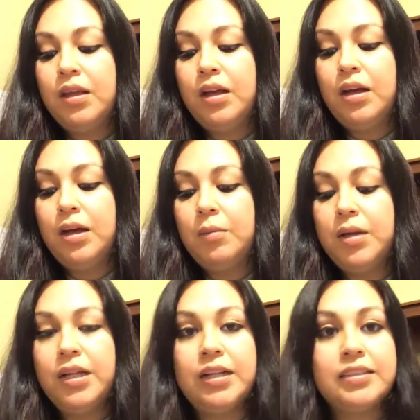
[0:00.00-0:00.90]

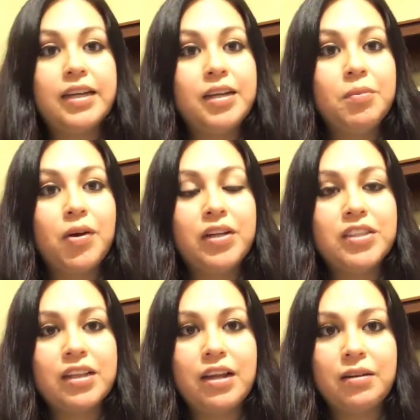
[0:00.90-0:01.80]
an exciting
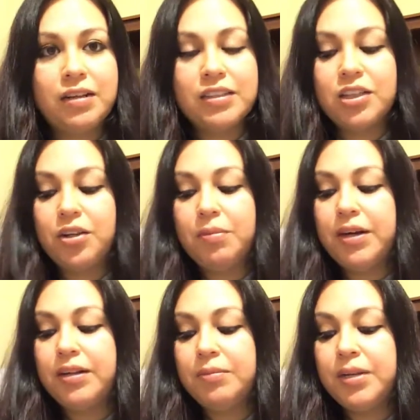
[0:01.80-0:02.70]
project that I'm going to tell you about
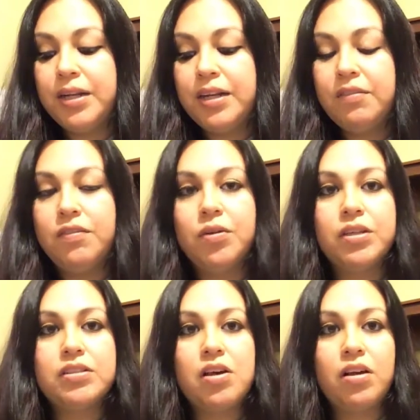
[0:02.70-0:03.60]
in a minute,
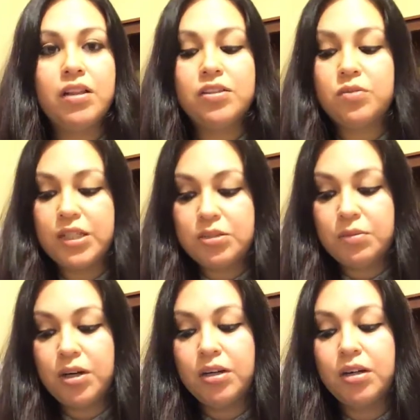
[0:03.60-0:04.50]
focus on this right to
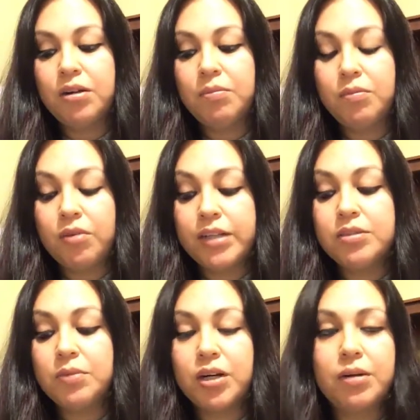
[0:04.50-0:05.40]

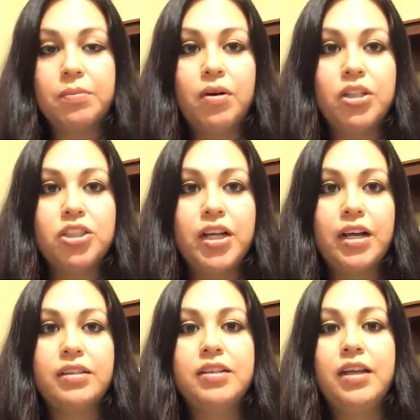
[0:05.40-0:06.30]
market
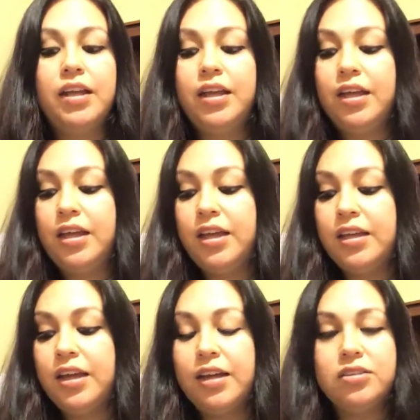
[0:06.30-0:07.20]
project.
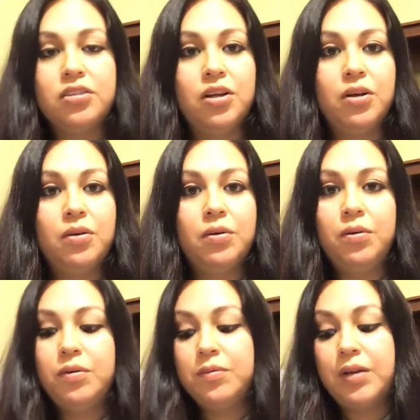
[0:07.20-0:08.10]
And yeah, so
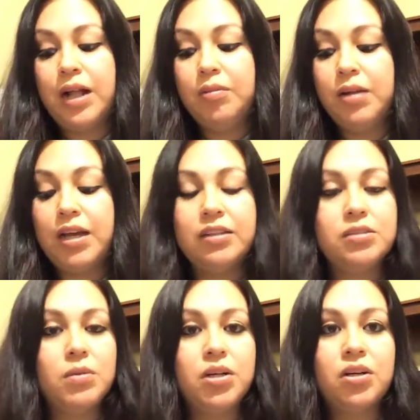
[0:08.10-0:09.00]
I'll be at
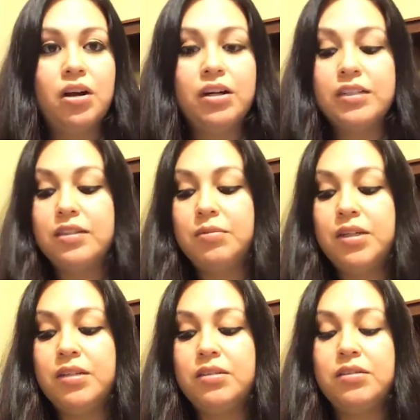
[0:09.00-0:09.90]
Smarter Artist
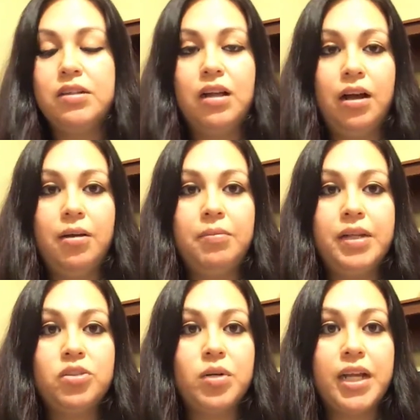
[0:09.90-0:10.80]
Summit
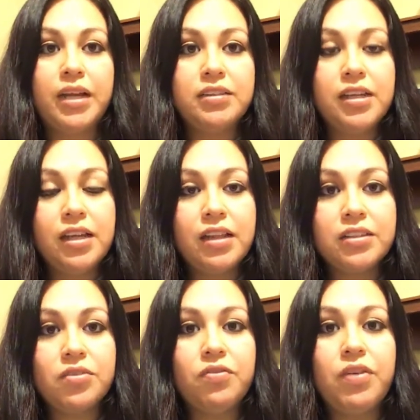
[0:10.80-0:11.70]
in 2018.
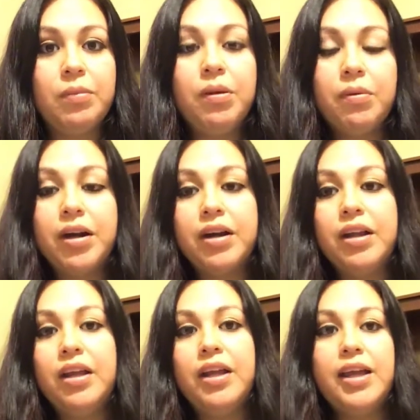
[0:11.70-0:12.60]
That's in
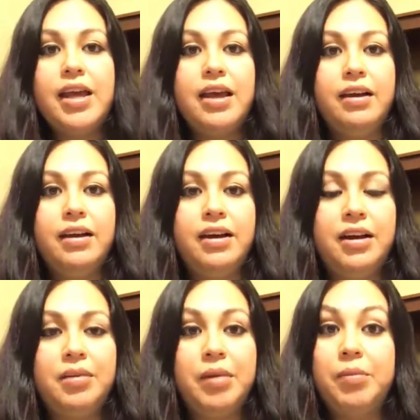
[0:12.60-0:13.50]
February.
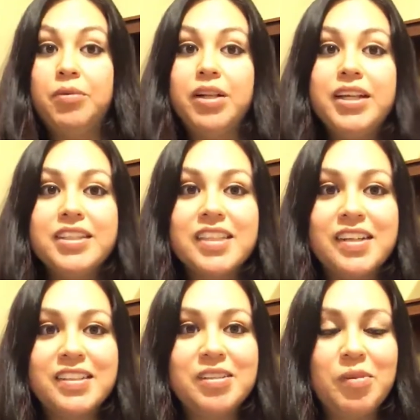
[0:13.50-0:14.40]
I'm really
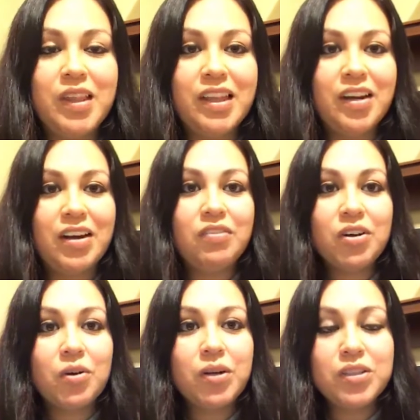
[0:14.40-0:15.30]
excited to be there. If you're
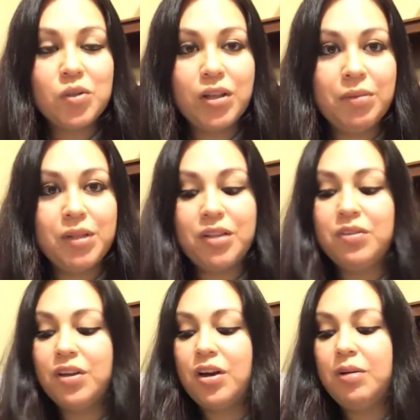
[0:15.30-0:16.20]
going to, let me know in
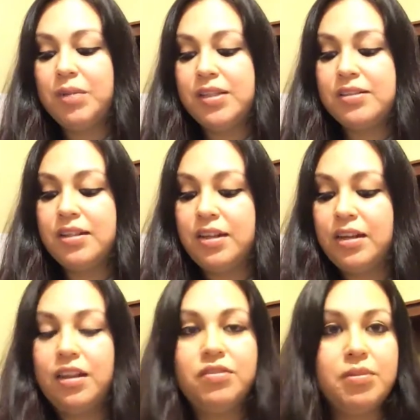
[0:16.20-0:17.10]
the comments, and I'd
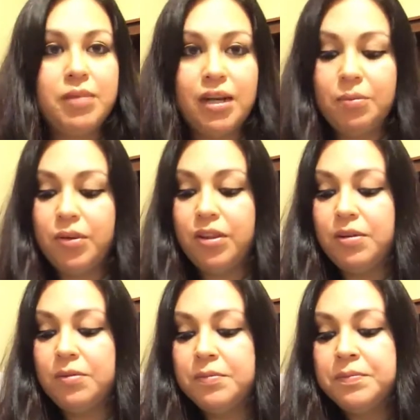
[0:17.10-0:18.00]
love to meet up with
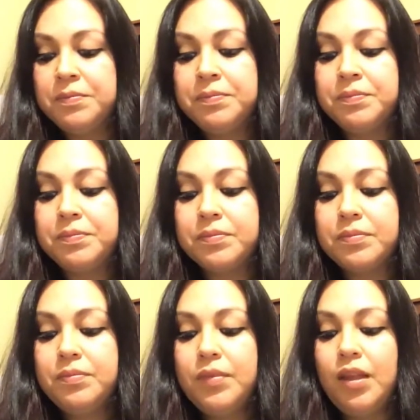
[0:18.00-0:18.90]
you.
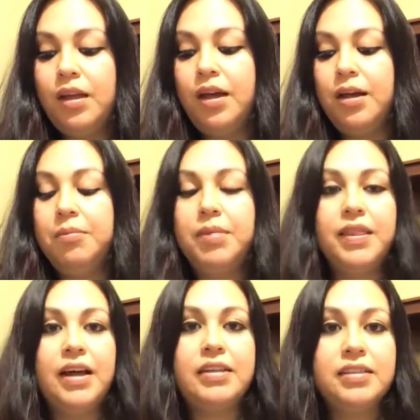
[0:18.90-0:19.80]
But
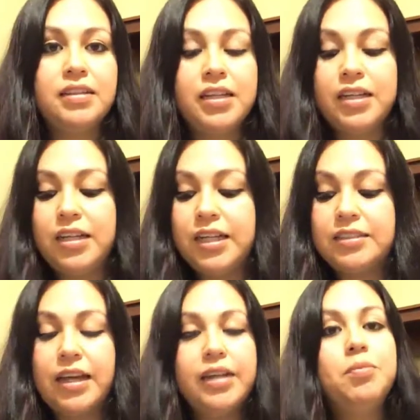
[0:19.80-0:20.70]
that
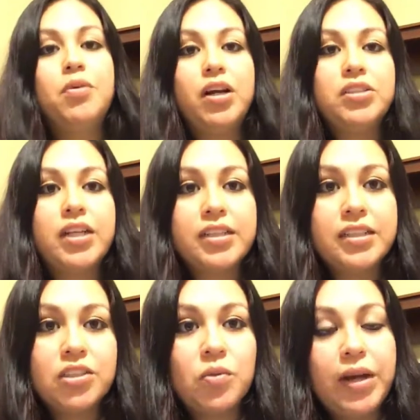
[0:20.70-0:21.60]
exciting project,
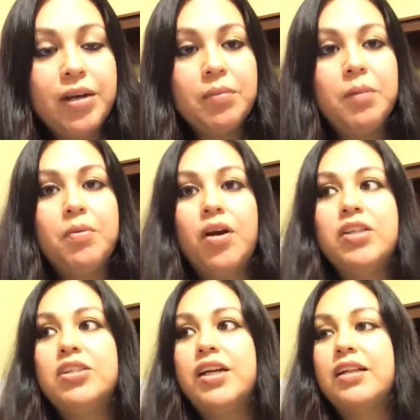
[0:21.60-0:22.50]
it's a Writermom
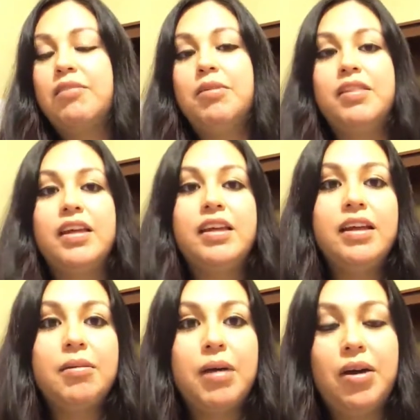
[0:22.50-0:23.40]
project. I've been thinking
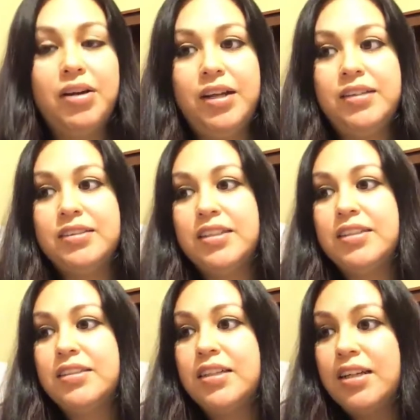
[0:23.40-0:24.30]
about it since